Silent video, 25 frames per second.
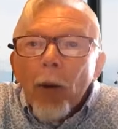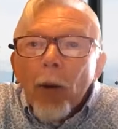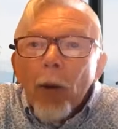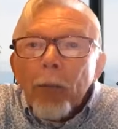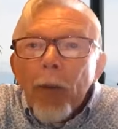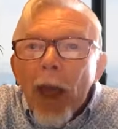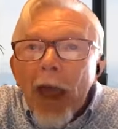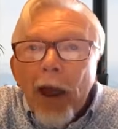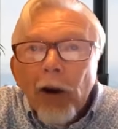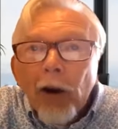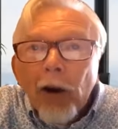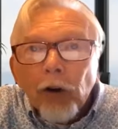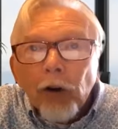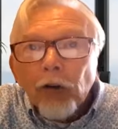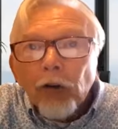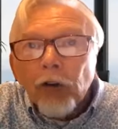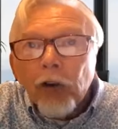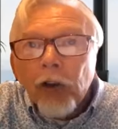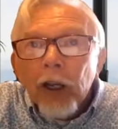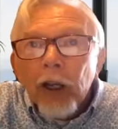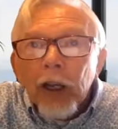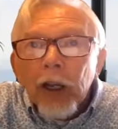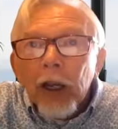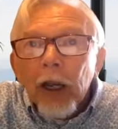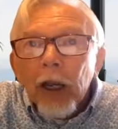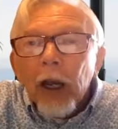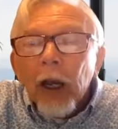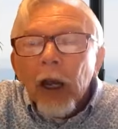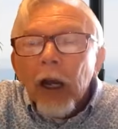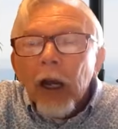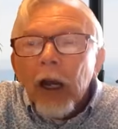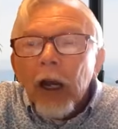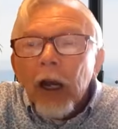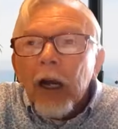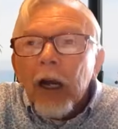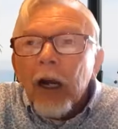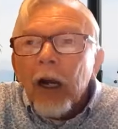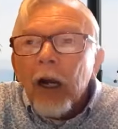a
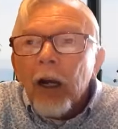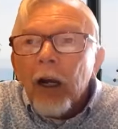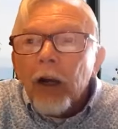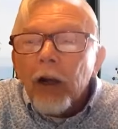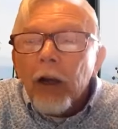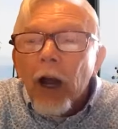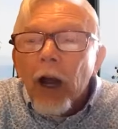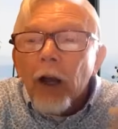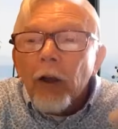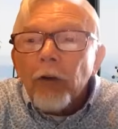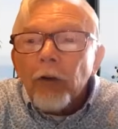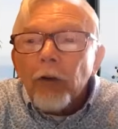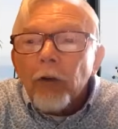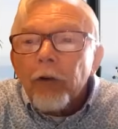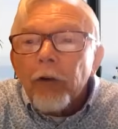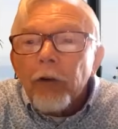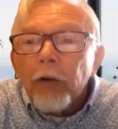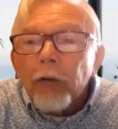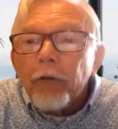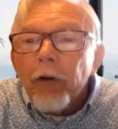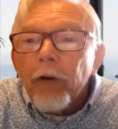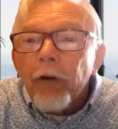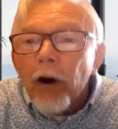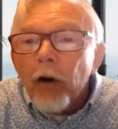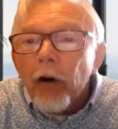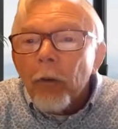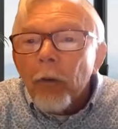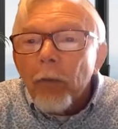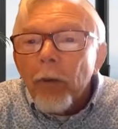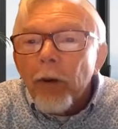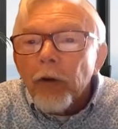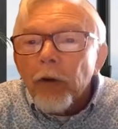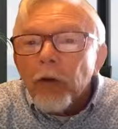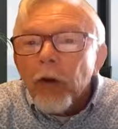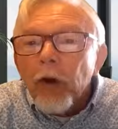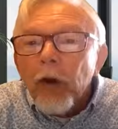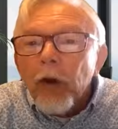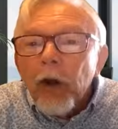parenting kind of
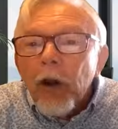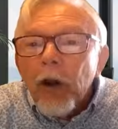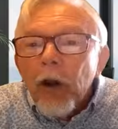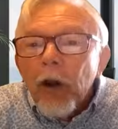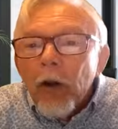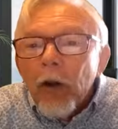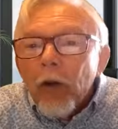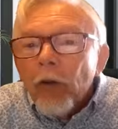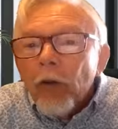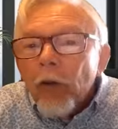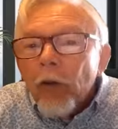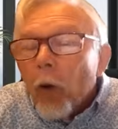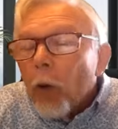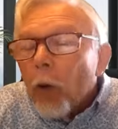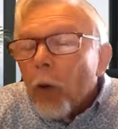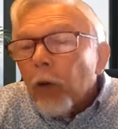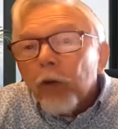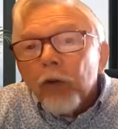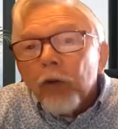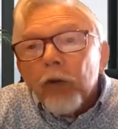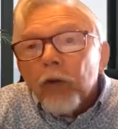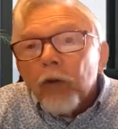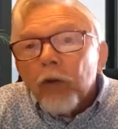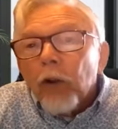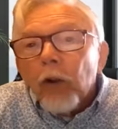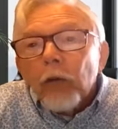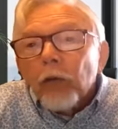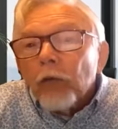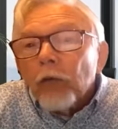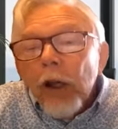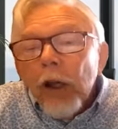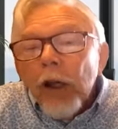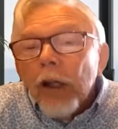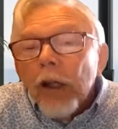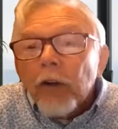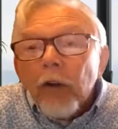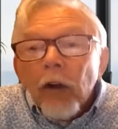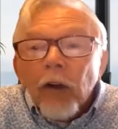environment that
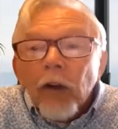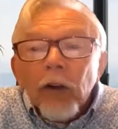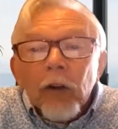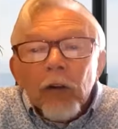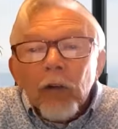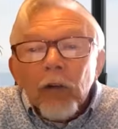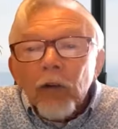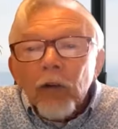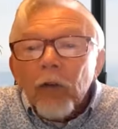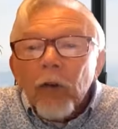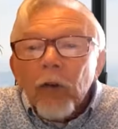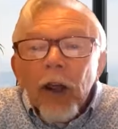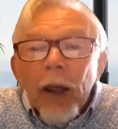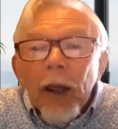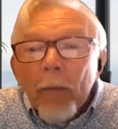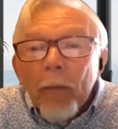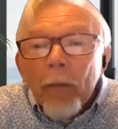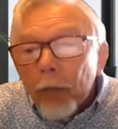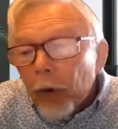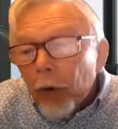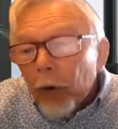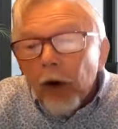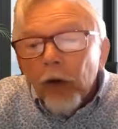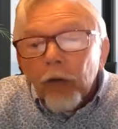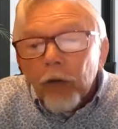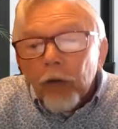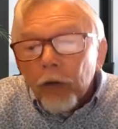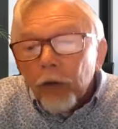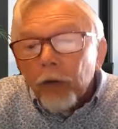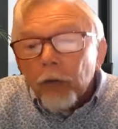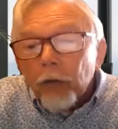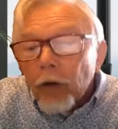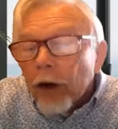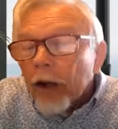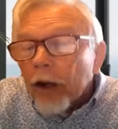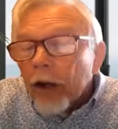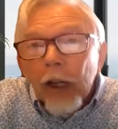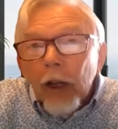really didn't
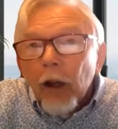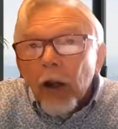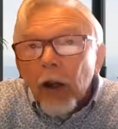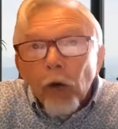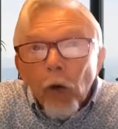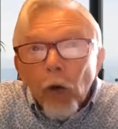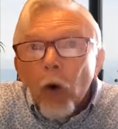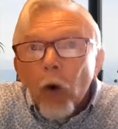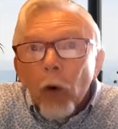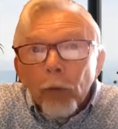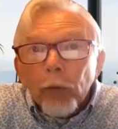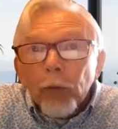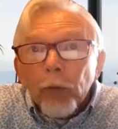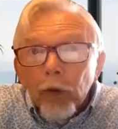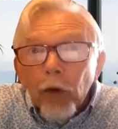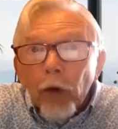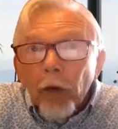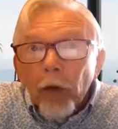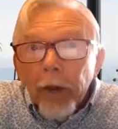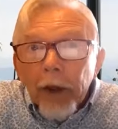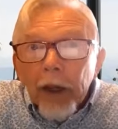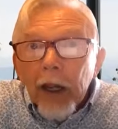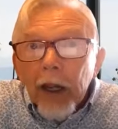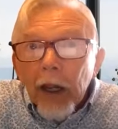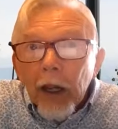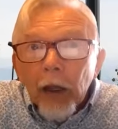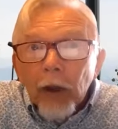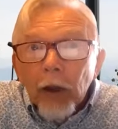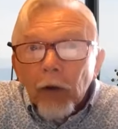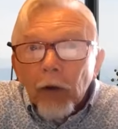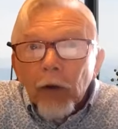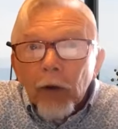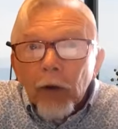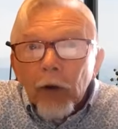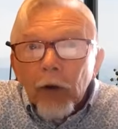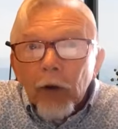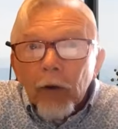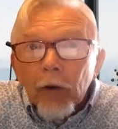impress regular norms
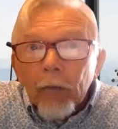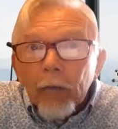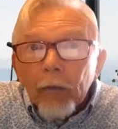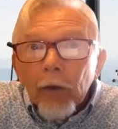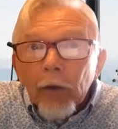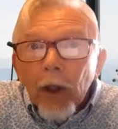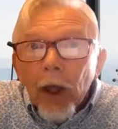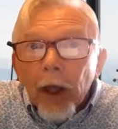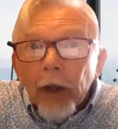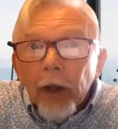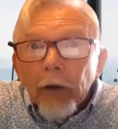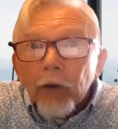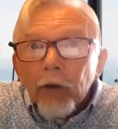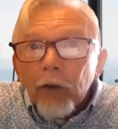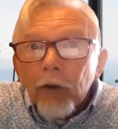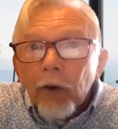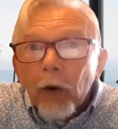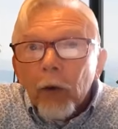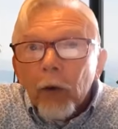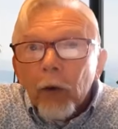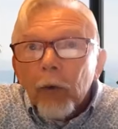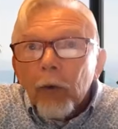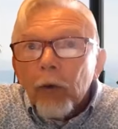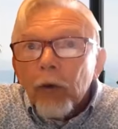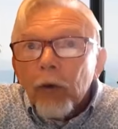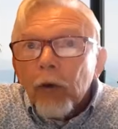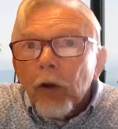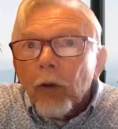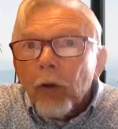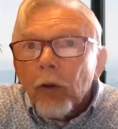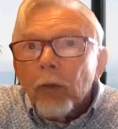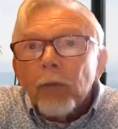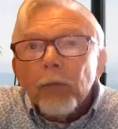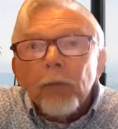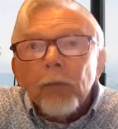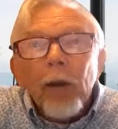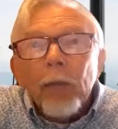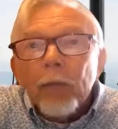on the kid. And
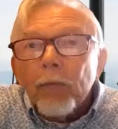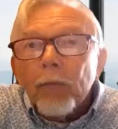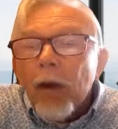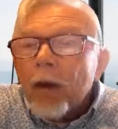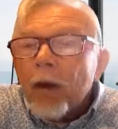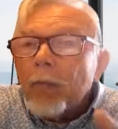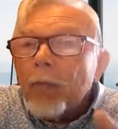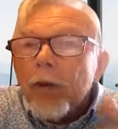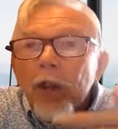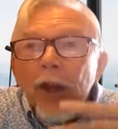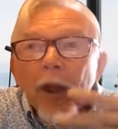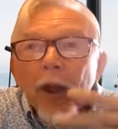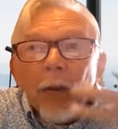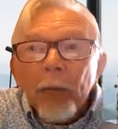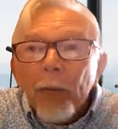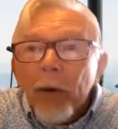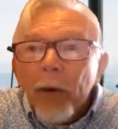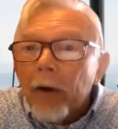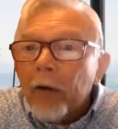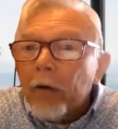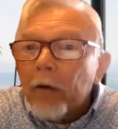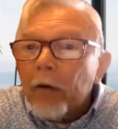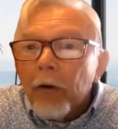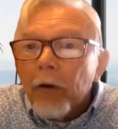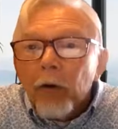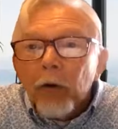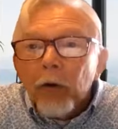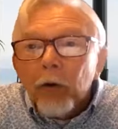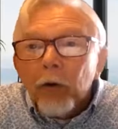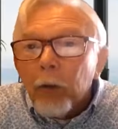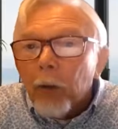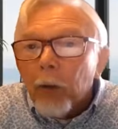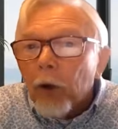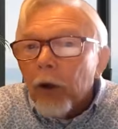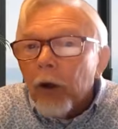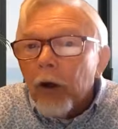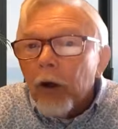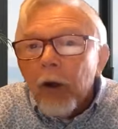so, maybe their
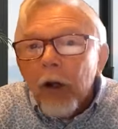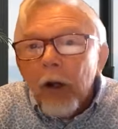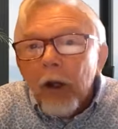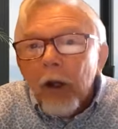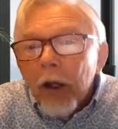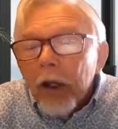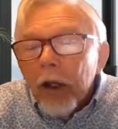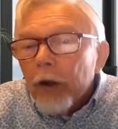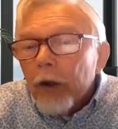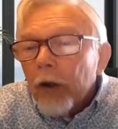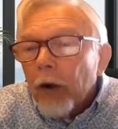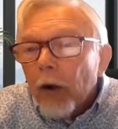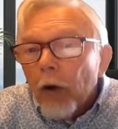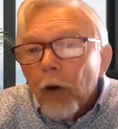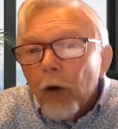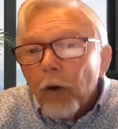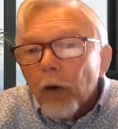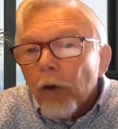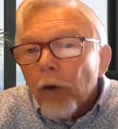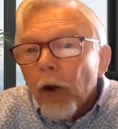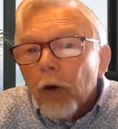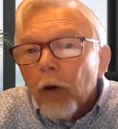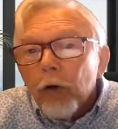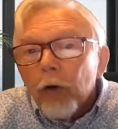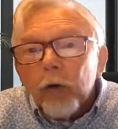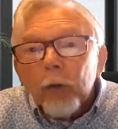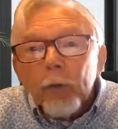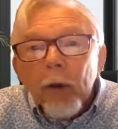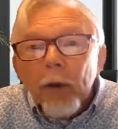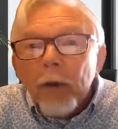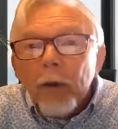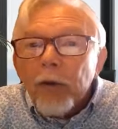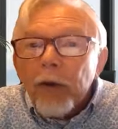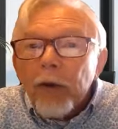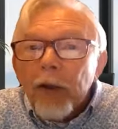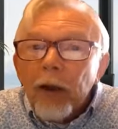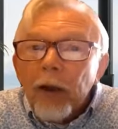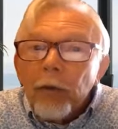parents were, who
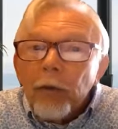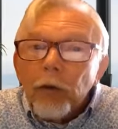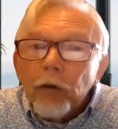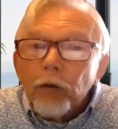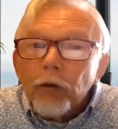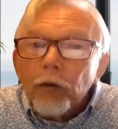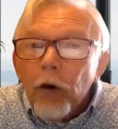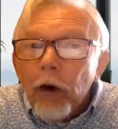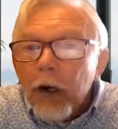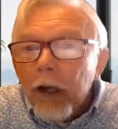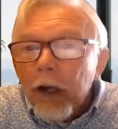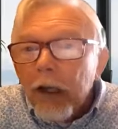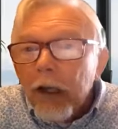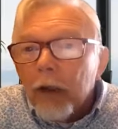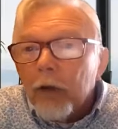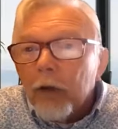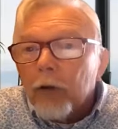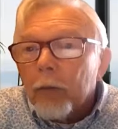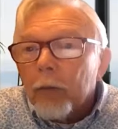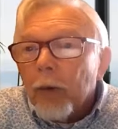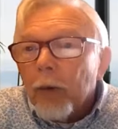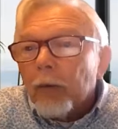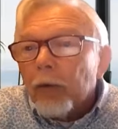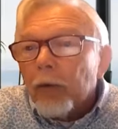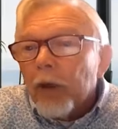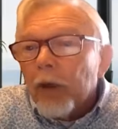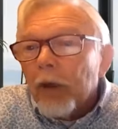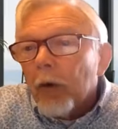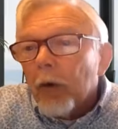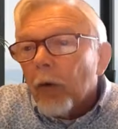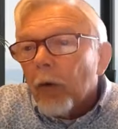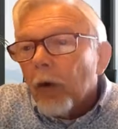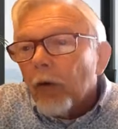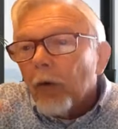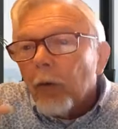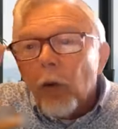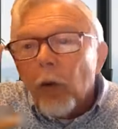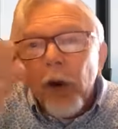knows, maybe they were
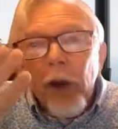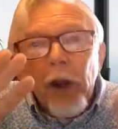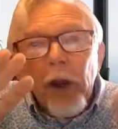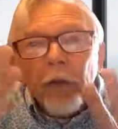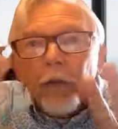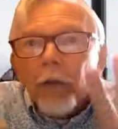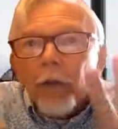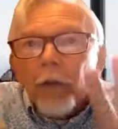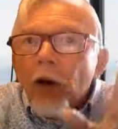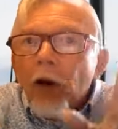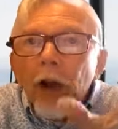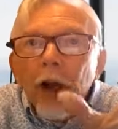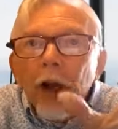druggies, maybe they were,